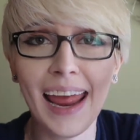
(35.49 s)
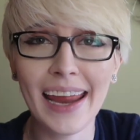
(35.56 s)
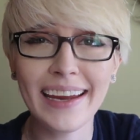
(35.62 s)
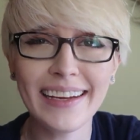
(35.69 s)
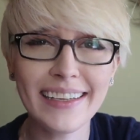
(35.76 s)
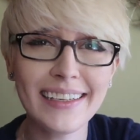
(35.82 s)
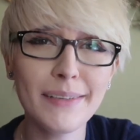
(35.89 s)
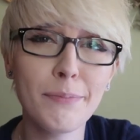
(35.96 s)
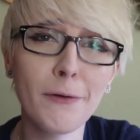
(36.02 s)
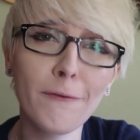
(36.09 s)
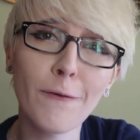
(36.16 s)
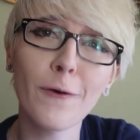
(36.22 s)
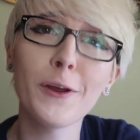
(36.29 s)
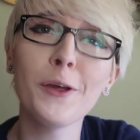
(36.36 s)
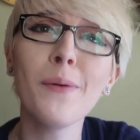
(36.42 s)
And
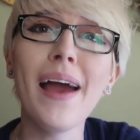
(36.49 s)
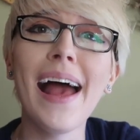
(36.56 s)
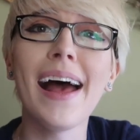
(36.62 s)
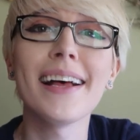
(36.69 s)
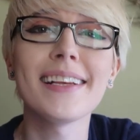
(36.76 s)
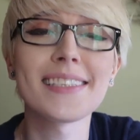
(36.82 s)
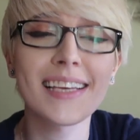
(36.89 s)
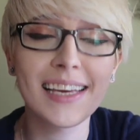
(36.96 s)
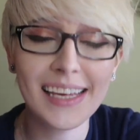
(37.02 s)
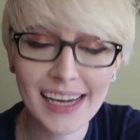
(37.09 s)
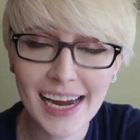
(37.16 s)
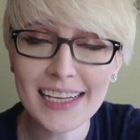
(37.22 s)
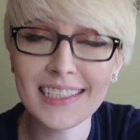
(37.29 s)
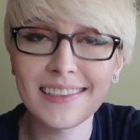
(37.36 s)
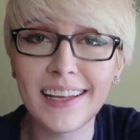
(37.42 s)
before you ask,
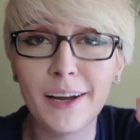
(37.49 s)
yes,